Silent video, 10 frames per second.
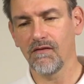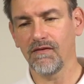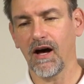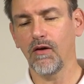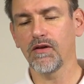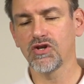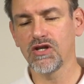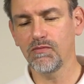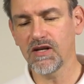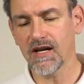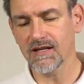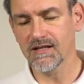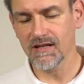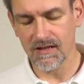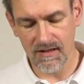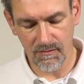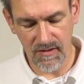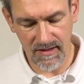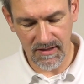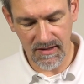now the GPS system
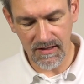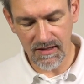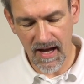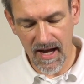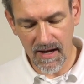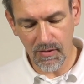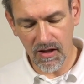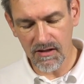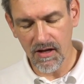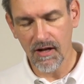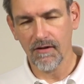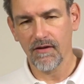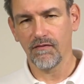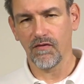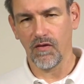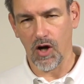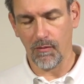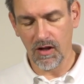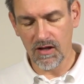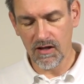is disabled.
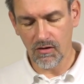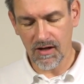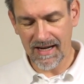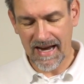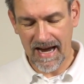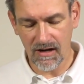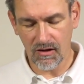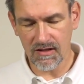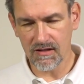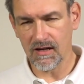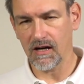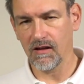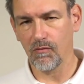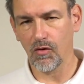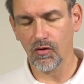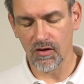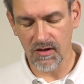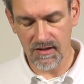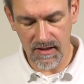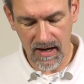Normally you cannot start the
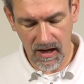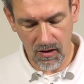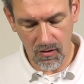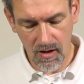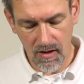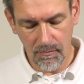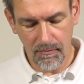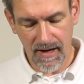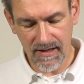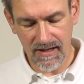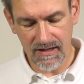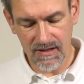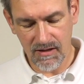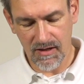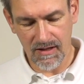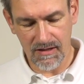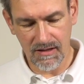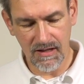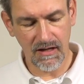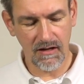motors now, but as you can
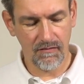see,